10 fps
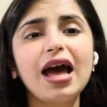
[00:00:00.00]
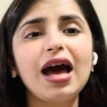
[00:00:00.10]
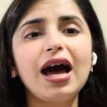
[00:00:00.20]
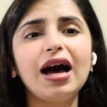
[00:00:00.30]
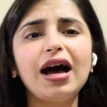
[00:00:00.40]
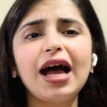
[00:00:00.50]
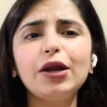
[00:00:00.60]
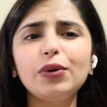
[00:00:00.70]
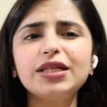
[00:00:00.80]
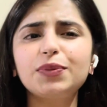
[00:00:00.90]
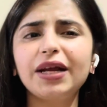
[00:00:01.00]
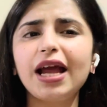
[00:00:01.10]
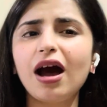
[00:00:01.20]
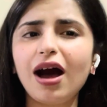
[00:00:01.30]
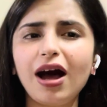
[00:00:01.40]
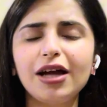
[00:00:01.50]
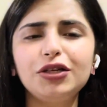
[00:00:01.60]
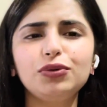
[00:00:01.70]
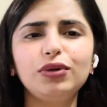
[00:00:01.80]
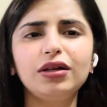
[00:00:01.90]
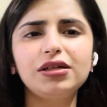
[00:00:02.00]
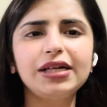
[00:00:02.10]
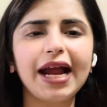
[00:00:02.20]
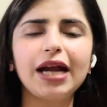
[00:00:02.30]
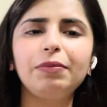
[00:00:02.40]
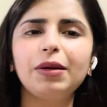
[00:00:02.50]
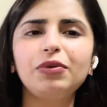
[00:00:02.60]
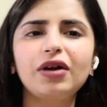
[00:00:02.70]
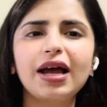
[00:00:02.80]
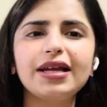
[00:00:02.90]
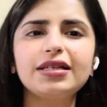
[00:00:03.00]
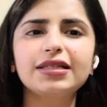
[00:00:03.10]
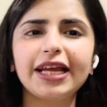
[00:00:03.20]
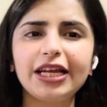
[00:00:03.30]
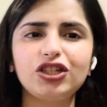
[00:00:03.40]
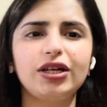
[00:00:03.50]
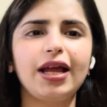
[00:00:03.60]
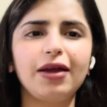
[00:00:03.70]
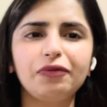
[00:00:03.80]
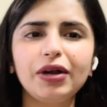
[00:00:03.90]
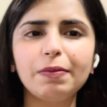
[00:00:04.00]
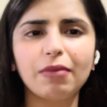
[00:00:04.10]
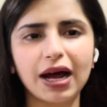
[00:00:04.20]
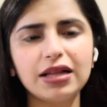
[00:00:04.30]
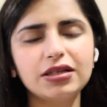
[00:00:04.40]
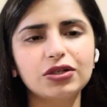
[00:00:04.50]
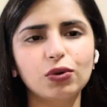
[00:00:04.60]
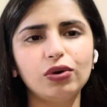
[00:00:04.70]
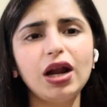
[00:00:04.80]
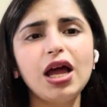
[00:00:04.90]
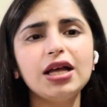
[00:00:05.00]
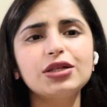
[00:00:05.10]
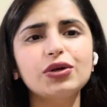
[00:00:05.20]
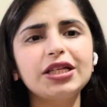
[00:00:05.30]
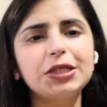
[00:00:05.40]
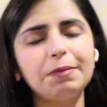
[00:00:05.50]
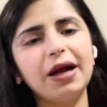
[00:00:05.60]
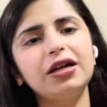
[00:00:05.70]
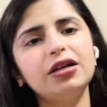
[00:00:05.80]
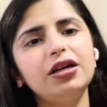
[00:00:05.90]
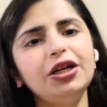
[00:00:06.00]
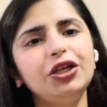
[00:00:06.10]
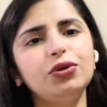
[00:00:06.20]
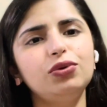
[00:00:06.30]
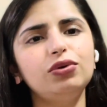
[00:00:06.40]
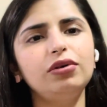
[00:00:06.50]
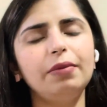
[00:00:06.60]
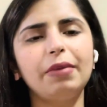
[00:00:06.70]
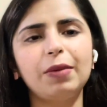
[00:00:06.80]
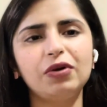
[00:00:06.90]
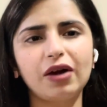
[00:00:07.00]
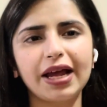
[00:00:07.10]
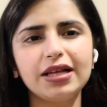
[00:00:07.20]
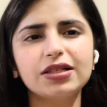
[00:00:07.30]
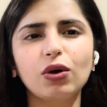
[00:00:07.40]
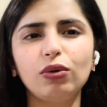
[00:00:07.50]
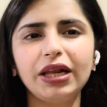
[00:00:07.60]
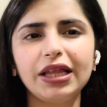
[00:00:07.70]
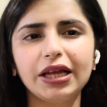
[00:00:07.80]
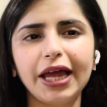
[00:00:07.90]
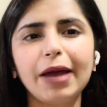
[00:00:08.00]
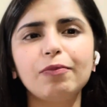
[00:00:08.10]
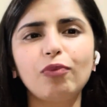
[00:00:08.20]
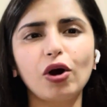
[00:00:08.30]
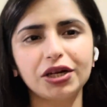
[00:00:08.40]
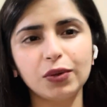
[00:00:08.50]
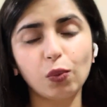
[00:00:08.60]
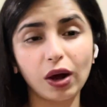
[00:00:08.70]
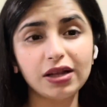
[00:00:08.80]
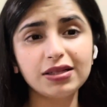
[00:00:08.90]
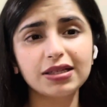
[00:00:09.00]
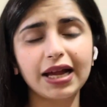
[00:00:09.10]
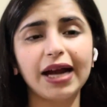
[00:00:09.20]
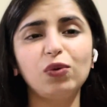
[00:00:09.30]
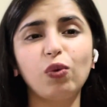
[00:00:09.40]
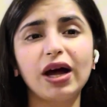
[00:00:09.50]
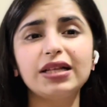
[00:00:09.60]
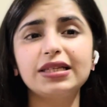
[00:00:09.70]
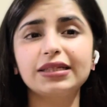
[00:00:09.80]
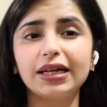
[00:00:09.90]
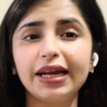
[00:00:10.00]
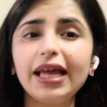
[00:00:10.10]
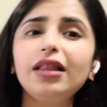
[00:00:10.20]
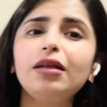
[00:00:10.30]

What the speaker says: I know it's very hard to learn and memorize each and every milestone, so it's better you memorize only the important ones, and while studying the